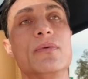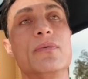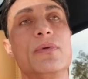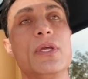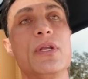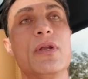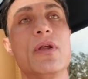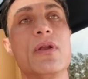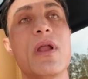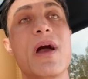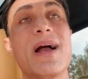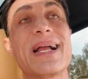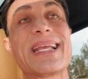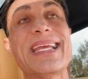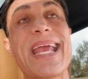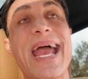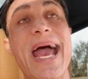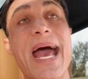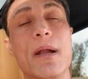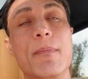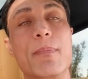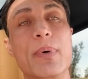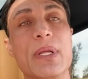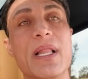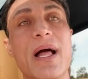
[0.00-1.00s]
you know, not
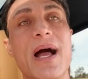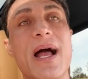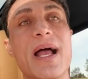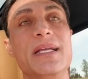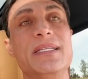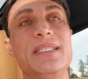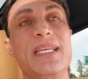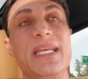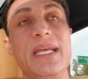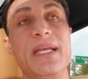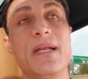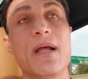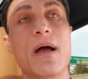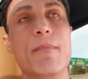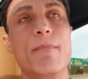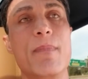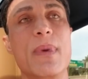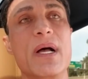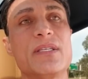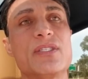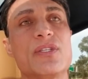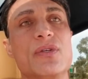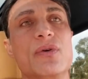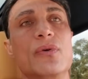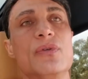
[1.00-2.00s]
catabolize, eat up
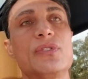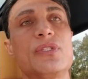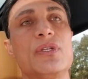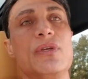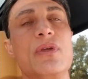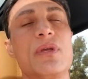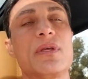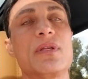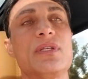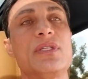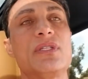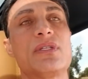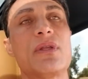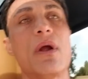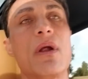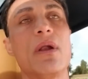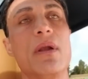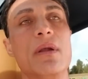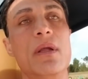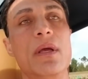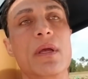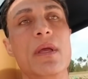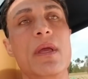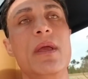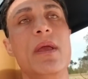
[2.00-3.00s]
muscle, so you can start
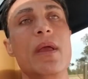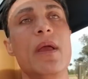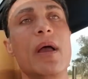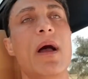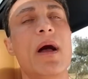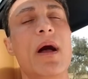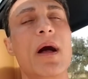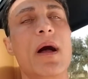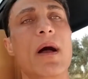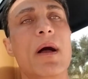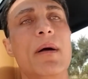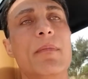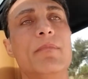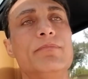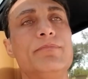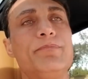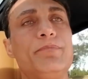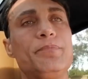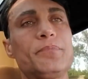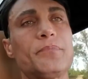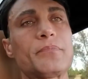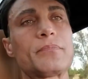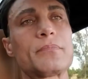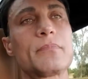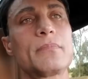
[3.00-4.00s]

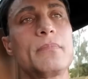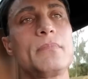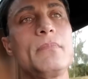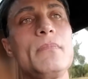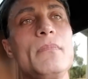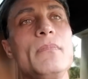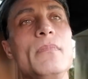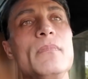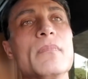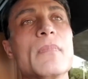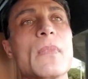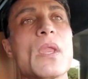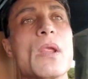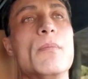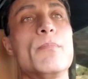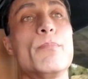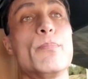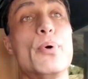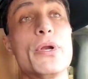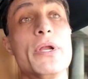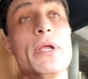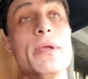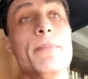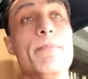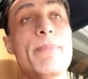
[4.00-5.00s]
um,
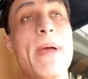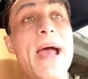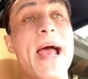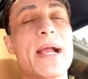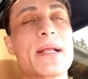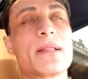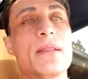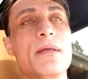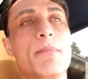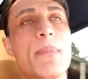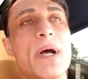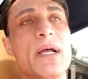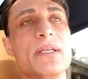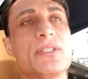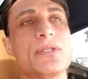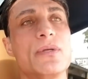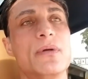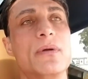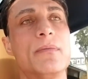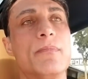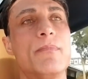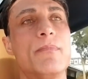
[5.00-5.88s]
putting back the muscle.